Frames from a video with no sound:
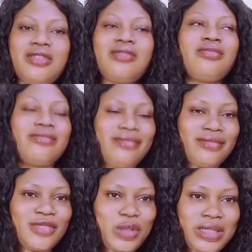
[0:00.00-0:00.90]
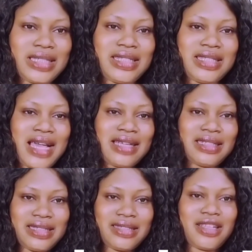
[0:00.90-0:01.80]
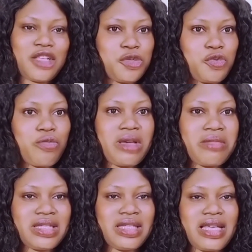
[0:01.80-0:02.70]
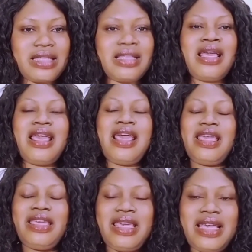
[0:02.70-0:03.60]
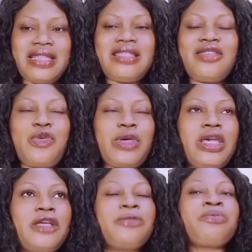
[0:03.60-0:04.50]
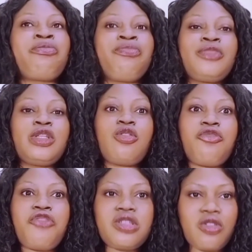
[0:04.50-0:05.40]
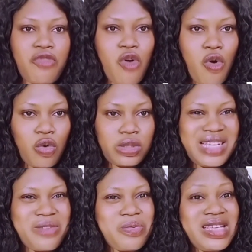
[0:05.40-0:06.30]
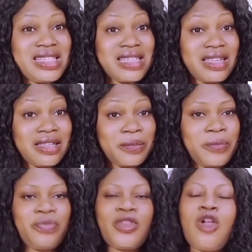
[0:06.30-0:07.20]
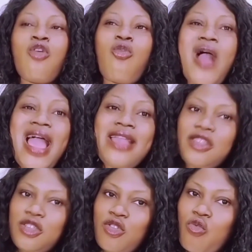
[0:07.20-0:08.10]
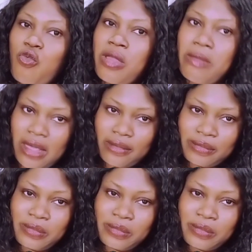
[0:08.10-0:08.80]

to understand so that you won't make mistakes. Yes, okay. So first of all, the reason why some women,